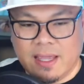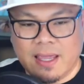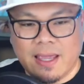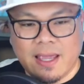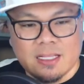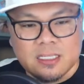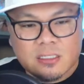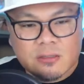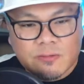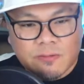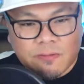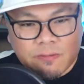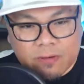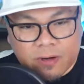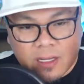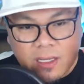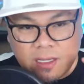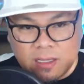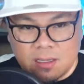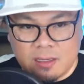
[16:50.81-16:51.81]
It's
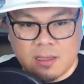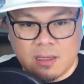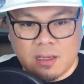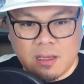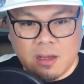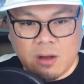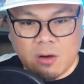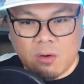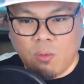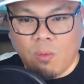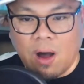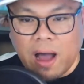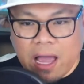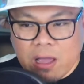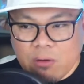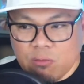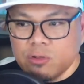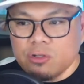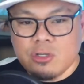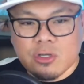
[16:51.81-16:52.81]
free. Why
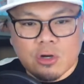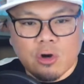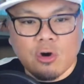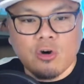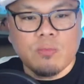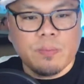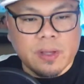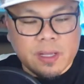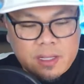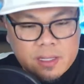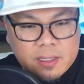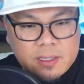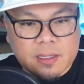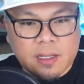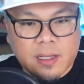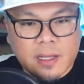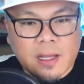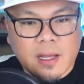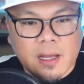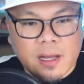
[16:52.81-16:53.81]
would you open
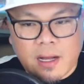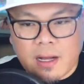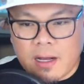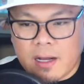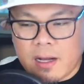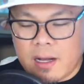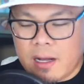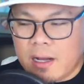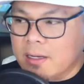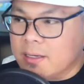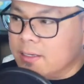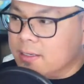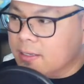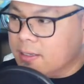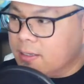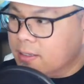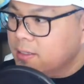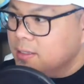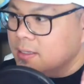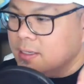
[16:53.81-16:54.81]

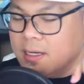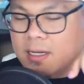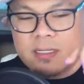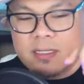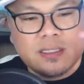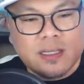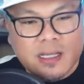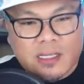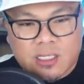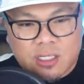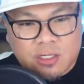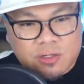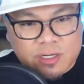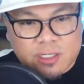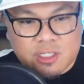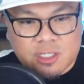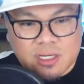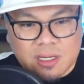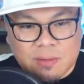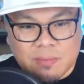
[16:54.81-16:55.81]
a a sensory
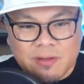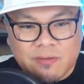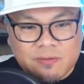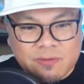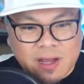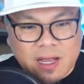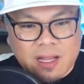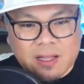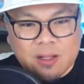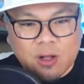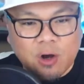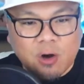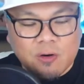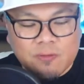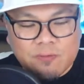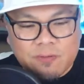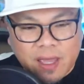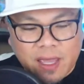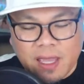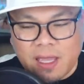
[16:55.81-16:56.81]
gym in front
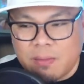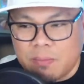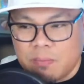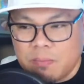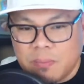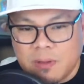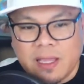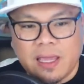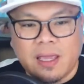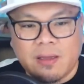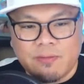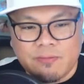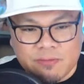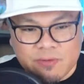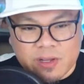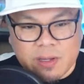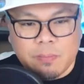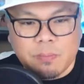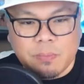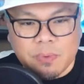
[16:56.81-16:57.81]
of a
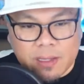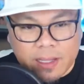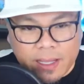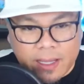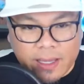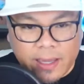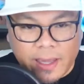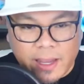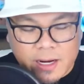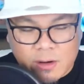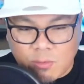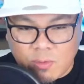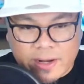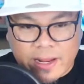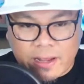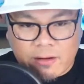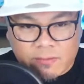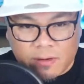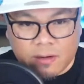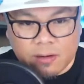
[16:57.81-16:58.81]
free play area,
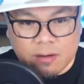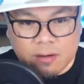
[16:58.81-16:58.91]
whatever?